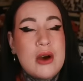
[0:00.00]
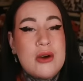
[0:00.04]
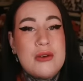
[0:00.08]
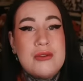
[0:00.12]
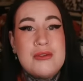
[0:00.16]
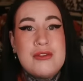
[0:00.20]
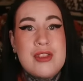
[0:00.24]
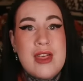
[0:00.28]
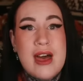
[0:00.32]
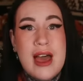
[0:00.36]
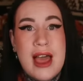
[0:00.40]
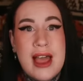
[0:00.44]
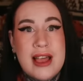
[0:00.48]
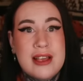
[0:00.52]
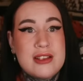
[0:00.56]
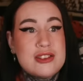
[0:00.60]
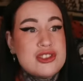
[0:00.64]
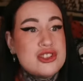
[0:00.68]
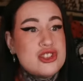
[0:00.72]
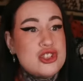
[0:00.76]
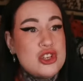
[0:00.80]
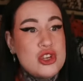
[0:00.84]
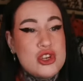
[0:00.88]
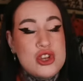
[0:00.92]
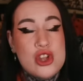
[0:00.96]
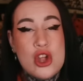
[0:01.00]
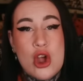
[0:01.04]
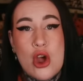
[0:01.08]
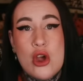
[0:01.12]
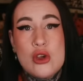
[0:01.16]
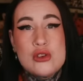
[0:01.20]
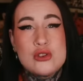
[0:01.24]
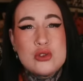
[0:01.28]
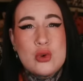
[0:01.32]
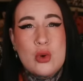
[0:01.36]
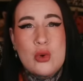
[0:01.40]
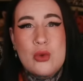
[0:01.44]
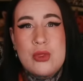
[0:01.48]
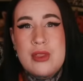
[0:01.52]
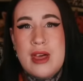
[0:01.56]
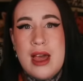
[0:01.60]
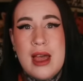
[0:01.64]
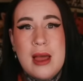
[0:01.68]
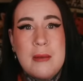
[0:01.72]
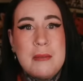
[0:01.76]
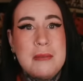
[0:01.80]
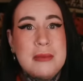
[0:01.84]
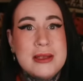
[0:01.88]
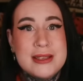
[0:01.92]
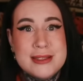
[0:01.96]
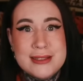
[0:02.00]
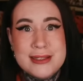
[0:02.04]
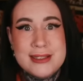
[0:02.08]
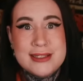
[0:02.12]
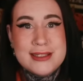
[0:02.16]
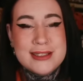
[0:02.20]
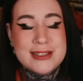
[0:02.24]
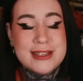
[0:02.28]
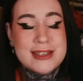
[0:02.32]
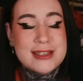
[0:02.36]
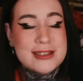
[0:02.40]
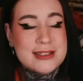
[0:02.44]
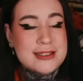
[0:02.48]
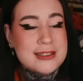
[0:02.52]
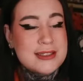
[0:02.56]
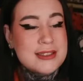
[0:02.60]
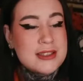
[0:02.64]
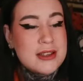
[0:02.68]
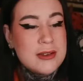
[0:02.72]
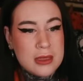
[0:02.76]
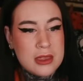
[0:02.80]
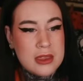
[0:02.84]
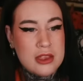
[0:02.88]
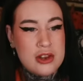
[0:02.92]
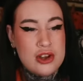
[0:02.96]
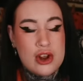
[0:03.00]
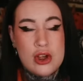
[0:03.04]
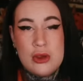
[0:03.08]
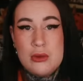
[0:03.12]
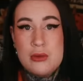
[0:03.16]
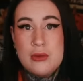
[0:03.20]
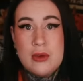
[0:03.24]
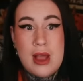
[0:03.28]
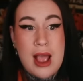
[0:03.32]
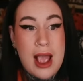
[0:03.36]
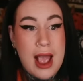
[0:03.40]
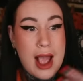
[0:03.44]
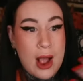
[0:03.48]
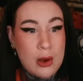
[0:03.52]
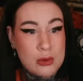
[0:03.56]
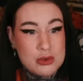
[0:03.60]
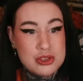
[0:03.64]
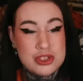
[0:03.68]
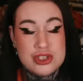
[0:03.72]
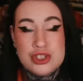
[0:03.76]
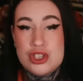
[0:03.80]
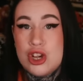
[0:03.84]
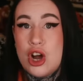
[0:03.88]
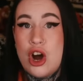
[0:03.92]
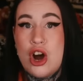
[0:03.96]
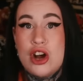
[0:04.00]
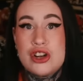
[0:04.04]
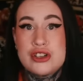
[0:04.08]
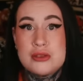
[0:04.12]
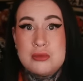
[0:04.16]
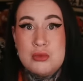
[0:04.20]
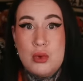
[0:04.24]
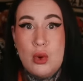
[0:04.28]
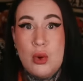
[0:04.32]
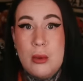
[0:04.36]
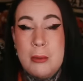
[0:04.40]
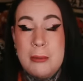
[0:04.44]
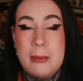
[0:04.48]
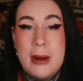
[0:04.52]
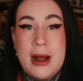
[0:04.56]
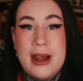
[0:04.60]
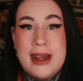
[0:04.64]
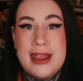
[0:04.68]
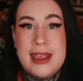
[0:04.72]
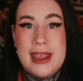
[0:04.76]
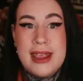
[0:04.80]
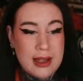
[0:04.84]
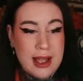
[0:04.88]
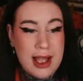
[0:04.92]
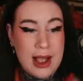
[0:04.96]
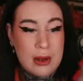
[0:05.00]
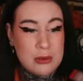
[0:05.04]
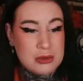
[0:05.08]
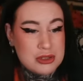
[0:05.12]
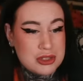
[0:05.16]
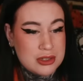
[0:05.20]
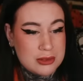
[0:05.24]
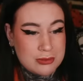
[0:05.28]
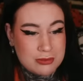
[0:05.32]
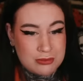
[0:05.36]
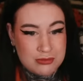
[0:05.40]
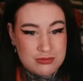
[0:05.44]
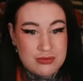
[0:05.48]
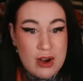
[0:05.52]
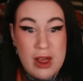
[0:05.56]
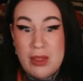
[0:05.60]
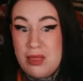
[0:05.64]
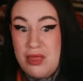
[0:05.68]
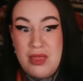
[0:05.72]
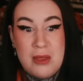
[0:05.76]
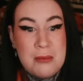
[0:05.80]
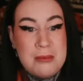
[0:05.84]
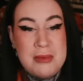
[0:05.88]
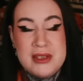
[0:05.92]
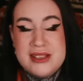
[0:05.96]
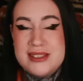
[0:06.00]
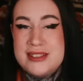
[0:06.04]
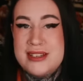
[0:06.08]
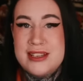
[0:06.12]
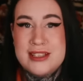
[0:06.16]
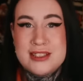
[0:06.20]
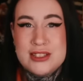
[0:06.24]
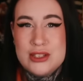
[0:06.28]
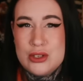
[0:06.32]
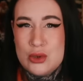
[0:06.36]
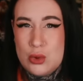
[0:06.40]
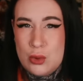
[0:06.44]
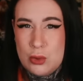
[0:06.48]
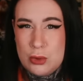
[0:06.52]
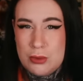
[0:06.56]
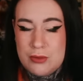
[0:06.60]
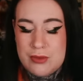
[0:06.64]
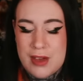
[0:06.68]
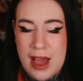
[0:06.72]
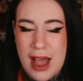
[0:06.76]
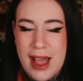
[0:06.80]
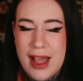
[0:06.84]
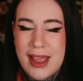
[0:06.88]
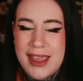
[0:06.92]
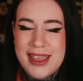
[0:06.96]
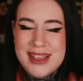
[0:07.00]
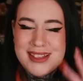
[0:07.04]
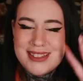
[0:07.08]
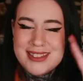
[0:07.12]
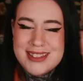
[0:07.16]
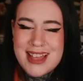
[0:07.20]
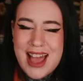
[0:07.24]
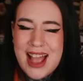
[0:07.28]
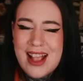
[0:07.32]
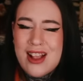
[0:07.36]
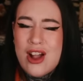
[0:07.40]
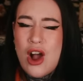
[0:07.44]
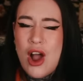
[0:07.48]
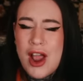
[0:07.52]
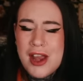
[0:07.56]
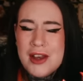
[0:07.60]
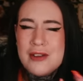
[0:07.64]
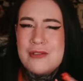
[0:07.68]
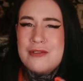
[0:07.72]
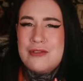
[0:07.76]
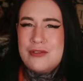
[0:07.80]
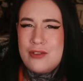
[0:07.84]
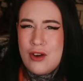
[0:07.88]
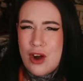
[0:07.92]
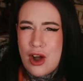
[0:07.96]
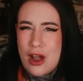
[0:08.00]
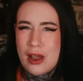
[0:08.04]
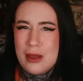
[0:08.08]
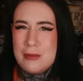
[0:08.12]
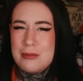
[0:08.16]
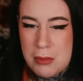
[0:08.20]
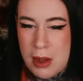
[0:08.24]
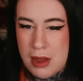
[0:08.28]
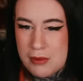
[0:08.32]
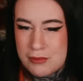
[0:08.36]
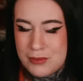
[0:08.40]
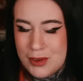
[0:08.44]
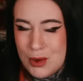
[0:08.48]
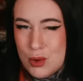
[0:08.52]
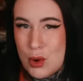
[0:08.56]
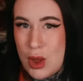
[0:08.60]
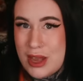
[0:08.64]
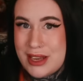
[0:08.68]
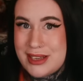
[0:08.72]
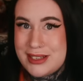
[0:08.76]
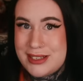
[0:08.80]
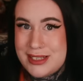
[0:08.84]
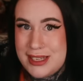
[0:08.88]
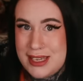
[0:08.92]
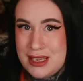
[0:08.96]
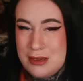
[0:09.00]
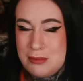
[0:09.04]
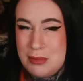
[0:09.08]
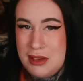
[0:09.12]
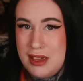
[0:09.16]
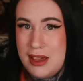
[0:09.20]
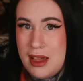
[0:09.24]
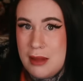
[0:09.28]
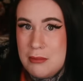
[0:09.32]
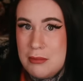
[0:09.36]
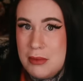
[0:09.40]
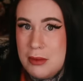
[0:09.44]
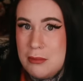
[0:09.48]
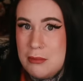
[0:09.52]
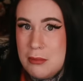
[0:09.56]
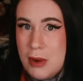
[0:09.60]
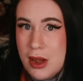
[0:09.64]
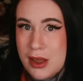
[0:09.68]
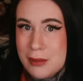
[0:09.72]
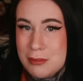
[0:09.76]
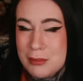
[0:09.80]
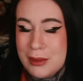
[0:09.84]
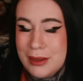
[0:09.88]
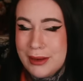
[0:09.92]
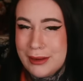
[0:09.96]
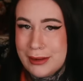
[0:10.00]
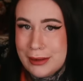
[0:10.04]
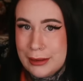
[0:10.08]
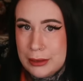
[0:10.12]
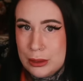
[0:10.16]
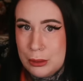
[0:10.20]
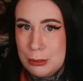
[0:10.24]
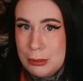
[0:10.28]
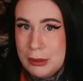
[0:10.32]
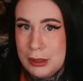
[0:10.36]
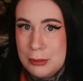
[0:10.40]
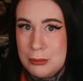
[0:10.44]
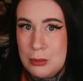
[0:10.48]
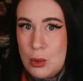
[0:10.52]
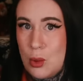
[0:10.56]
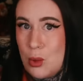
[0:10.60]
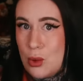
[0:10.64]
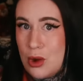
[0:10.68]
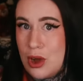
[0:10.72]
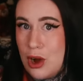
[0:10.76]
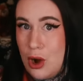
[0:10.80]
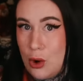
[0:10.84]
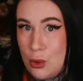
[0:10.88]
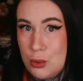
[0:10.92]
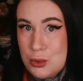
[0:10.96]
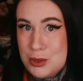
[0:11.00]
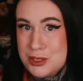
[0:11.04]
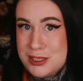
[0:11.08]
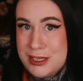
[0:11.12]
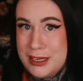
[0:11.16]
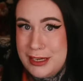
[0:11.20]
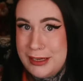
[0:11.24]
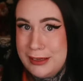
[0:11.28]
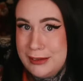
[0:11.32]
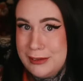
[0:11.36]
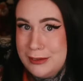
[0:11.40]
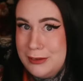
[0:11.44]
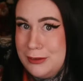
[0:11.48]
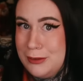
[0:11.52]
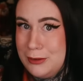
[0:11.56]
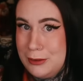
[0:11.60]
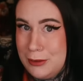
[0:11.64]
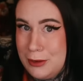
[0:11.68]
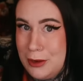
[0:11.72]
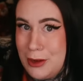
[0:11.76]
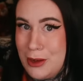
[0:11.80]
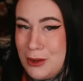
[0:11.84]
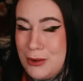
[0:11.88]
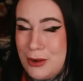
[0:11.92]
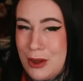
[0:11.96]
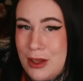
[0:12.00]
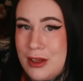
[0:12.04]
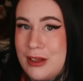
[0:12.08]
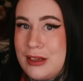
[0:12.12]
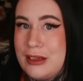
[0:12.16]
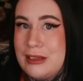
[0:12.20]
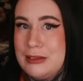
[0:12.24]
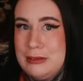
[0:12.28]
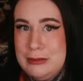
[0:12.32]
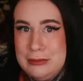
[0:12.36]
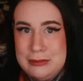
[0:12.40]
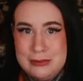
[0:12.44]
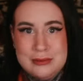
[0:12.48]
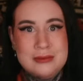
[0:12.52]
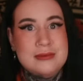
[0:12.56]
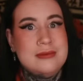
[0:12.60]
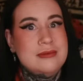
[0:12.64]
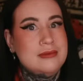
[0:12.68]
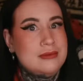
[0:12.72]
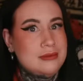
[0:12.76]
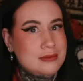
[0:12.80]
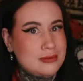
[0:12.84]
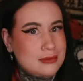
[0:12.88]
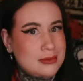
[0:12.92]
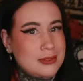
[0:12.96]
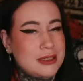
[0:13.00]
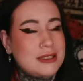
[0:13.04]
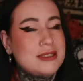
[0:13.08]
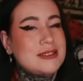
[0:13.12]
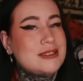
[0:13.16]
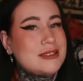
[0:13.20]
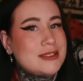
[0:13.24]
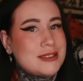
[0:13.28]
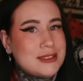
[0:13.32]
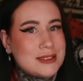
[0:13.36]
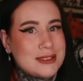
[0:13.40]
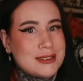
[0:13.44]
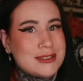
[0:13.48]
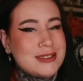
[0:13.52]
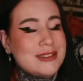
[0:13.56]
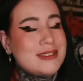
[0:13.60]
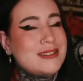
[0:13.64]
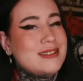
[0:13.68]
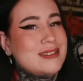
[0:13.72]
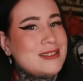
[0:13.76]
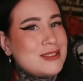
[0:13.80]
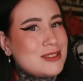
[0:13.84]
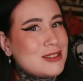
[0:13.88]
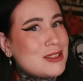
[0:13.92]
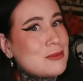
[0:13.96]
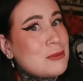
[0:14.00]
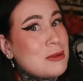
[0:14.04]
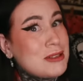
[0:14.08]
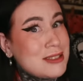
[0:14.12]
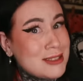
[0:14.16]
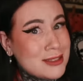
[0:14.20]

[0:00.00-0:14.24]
of their studios or their businesses. You know, how to charge more money, how to run the business and all of that. It's that kind of vibe. I feel like TBM might be a little bit more culty, you know, like It's a bit